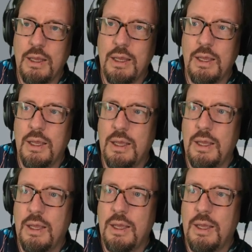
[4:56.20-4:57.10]

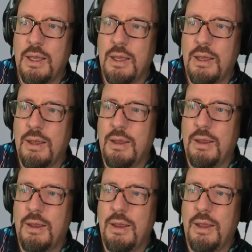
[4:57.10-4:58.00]
(silence)